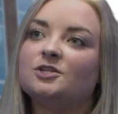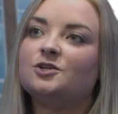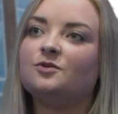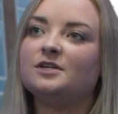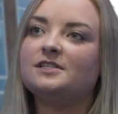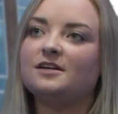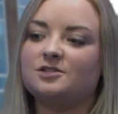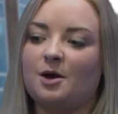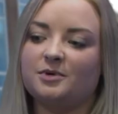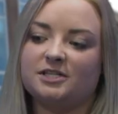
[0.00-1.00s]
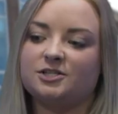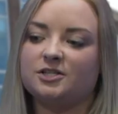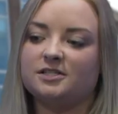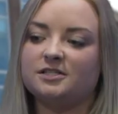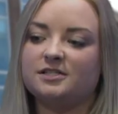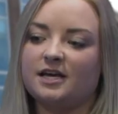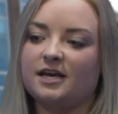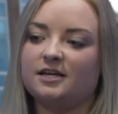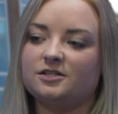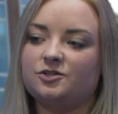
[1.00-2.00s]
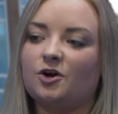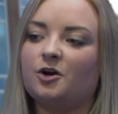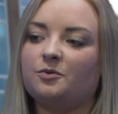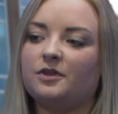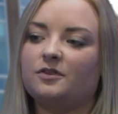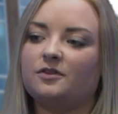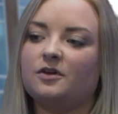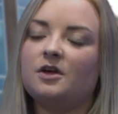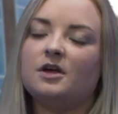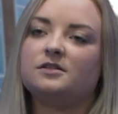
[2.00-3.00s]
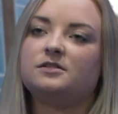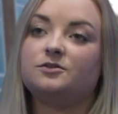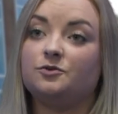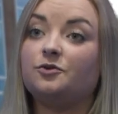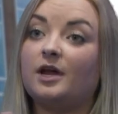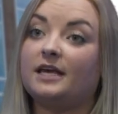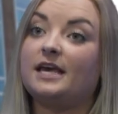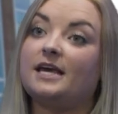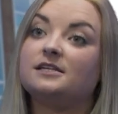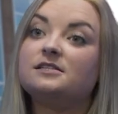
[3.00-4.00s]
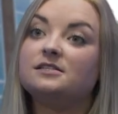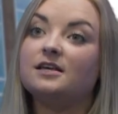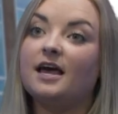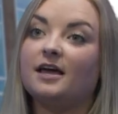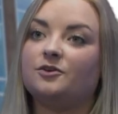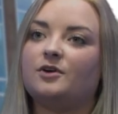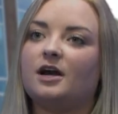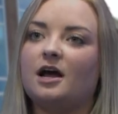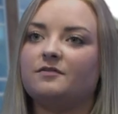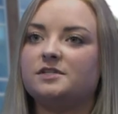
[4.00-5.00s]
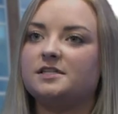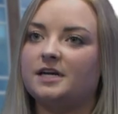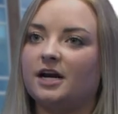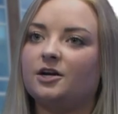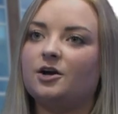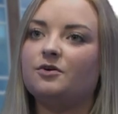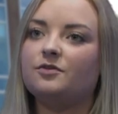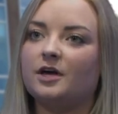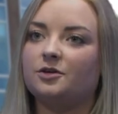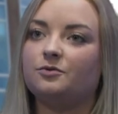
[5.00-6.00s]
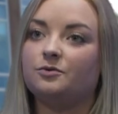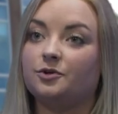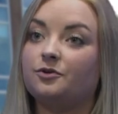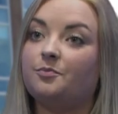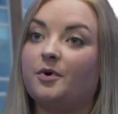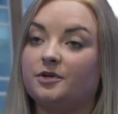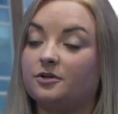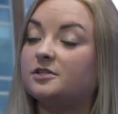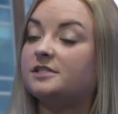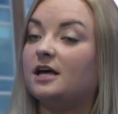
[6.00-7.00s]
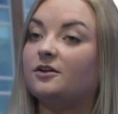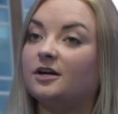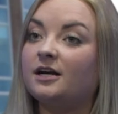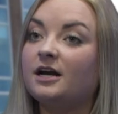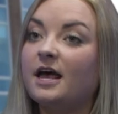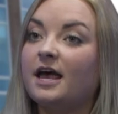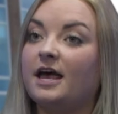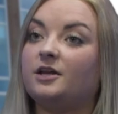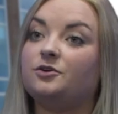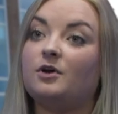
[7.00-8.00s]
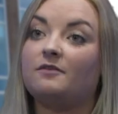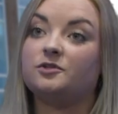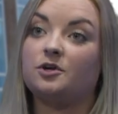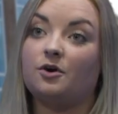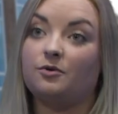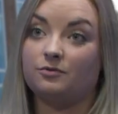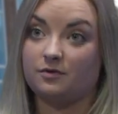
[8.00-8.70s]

So these sales competitions, they start with you get a case, and you get kind of a scenario that you, you're, the, you're the seller, and you have to go